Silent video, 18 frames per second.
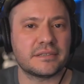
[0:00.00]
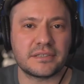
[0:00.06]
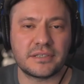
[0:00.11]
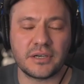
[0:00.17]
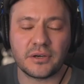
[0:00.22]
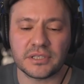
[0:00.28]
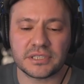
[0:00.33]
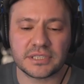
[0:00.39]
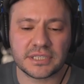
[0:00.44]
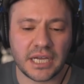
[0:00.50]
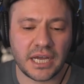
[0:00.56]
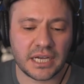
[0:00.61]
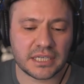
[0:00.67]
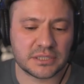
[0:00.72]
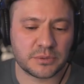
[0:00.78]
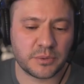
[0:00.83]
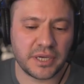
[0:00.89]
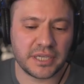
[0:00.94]
Go to
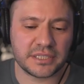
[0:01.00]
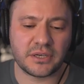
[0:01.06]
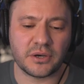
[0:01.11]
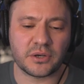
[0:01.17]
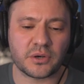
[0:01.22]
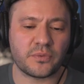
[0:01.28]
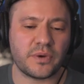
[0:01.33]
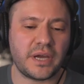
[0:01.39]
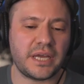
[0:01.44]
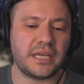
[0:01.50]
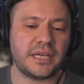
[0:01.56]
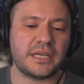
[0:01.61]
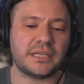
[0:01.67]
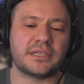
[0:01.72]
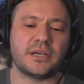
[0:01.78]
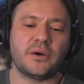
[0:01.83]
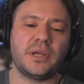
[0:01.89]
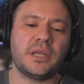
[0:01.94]
StockTwits, go to
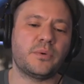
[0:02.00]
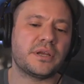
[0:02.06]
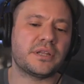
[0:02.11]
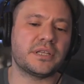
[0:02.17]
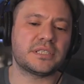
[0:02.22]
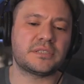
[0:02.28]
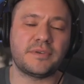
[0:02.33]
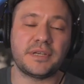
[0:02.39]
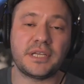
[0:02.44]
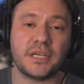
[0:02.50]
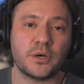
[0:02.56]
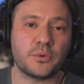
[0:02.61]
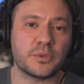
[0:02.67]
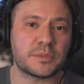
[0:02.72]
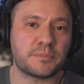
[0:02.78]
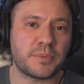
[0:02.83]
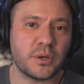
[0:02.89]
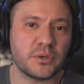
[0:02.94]
Reddit, go anywhere this video
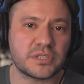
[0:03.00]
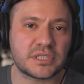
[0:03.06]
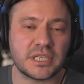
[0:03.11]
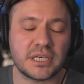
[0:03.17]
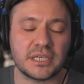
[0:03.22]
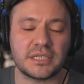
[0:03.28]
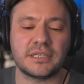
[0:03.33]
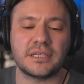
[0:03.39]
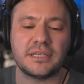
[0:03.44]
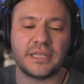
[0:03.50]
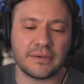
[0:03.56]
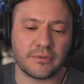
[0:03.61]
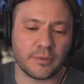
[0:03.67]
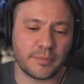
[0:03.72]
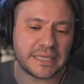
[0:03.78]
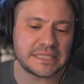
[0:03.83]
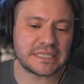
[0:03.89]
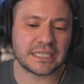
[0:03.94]
was posted. They were
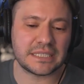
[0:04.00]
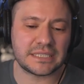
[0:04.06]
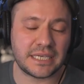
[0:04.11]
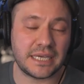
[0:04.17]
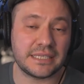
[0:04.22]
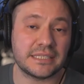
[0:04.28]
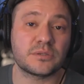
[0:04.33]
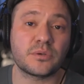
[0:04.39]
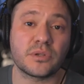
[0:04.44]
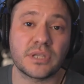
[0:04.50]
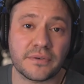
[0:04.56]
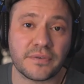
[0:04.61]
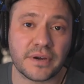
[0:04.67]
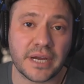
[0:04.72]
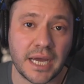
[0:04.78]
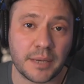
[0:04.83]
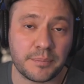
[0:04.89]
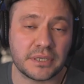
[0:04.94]
basically saying this will never
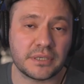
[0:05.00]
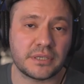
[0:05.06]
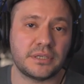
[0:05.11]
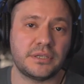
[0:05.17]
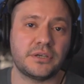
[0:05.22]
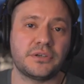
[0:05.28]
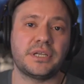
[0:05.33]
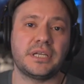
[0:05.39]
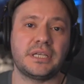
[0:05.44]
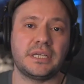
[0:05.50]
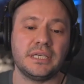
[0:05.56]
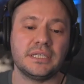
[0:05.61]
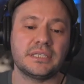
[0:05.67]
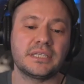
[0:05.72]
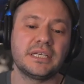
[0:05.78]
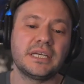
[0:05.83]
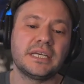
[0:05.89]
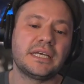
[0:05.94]
happen. You're an idiot.
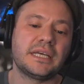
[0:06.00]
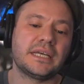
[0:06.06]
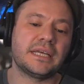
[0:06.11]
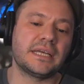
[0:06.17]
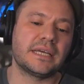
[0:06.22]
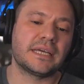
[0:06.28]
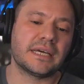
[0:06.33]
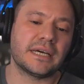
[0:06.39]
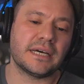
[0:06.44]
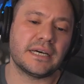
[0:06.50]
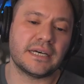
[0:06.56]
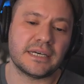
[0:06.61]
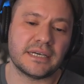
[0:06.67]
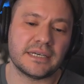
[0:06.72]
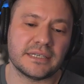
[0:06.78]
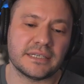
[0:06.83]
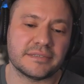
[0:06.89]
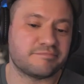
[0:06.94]

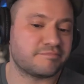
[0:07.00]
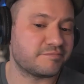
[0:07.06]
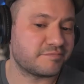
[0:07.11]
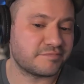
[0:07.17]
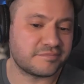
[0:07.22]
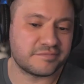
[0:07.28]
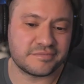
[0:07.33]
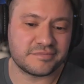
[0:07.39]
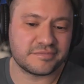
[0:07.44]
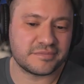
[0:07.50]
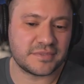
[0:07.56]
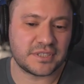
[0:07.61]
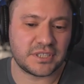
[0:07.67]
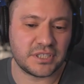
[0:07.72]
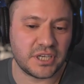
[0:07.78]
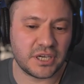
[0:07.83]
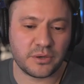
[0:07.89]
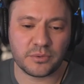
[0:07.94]

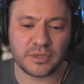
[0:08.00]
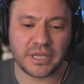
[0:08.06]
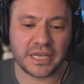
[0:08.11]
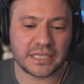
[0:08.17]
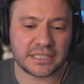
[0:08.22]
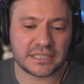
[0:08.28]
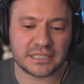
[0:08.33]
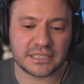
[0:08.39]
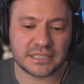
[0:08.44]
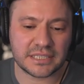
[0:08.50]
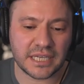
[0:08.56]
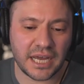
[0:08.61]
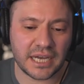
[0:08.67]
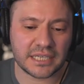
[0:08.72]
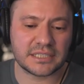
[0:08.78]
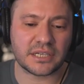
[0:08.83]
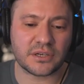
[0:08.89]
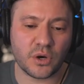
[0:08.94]
Like
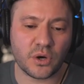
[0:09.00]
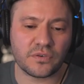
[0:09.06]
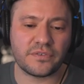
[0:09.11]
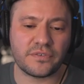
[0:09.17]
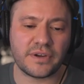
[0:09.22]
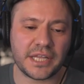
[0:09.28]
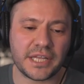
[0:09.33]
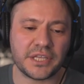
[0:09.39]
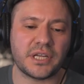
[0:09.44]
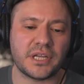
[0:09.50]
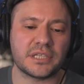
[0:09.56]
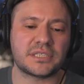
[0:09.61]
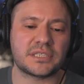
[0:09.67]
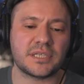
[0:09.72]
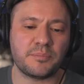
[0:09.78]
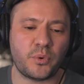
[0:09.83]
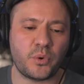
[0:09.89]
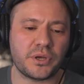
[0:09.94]
stocks that are overvalued at
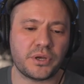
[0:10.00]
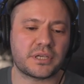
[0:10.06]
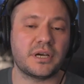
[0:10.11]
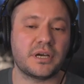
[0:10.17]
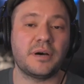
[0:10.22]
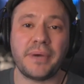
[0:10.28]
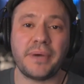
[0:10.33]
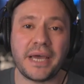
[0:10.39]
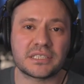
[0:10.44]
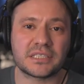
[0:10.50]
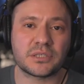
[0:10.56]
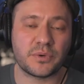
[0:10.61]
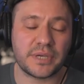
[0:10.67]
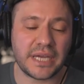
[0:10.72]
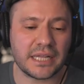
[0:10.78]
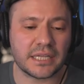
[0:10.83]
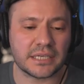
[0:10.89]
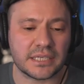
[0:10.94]
some point come back to
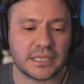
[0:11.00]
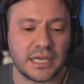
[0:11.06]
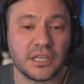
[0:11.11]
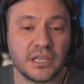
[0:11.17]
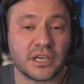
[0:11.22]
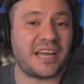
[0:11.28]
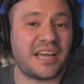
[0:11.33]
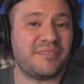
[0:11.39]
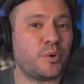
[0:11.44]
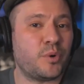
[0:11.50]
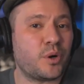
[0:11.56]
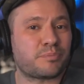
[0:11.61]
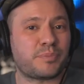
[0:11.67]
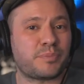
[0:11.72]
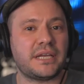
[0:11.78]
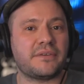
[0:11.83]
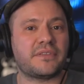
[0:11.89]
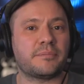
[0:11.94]
reality. And look, I bought
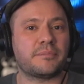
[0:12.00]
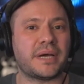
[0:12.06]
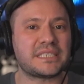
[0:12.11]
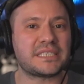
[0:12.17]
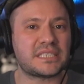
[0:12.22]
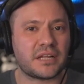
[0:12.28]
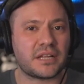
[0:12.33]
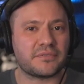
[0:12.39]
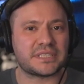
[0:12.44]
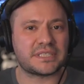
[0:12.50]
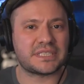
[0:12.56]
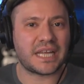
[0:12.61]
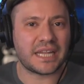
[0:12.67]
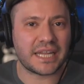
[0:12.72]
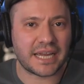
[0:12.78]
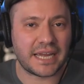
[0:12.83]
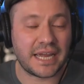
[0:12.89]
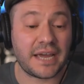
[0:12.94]
plenty of them myself. It's not
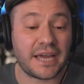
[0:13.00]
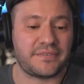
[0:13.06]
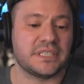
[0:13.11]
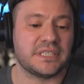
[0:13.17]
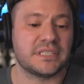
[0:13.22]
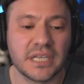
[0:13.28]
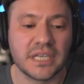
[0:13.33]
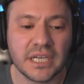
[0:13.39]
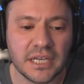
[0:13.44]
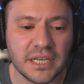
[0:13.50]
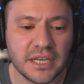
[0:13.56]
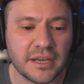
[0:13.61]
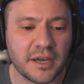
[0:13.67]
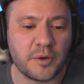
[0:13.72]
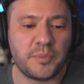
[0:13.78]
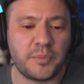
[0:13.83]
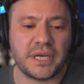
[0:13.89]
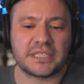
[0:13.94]
like I haven't,
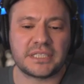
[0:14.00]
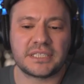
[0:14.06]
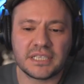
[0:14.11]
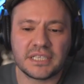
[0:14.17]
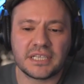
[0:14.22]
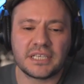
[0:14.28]
but